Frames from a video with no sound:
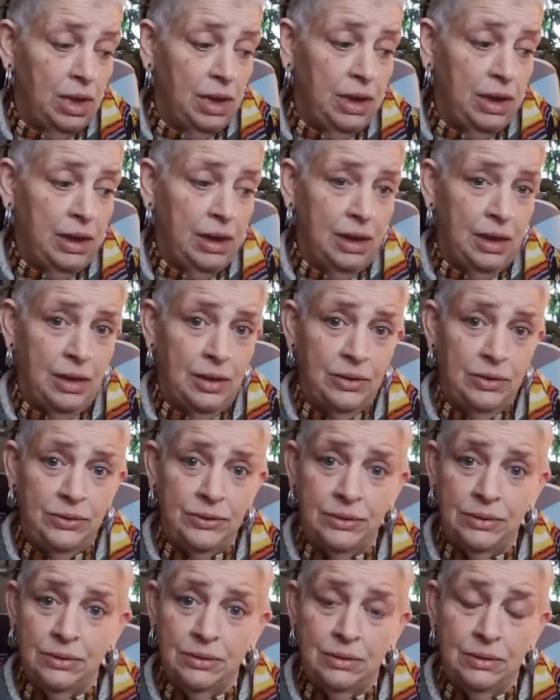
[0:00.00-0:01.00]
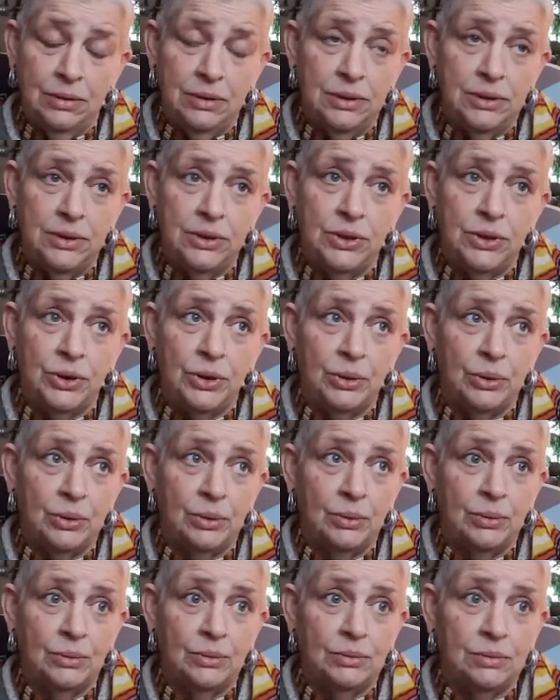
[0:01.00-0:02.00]
And, you
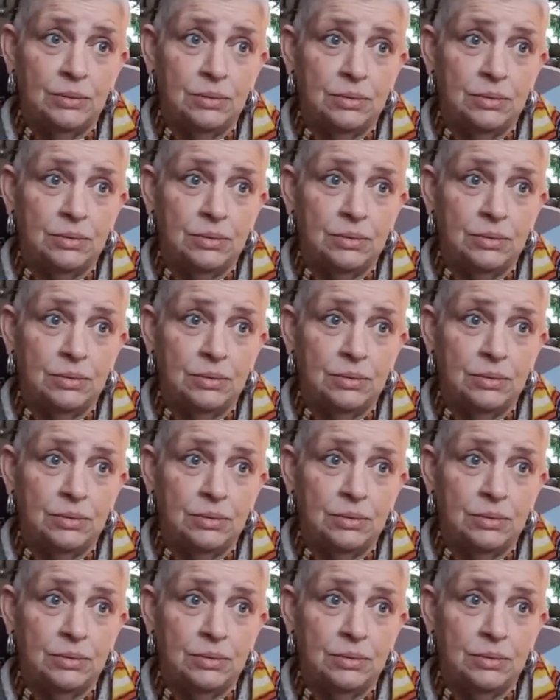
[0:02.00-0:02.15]
know,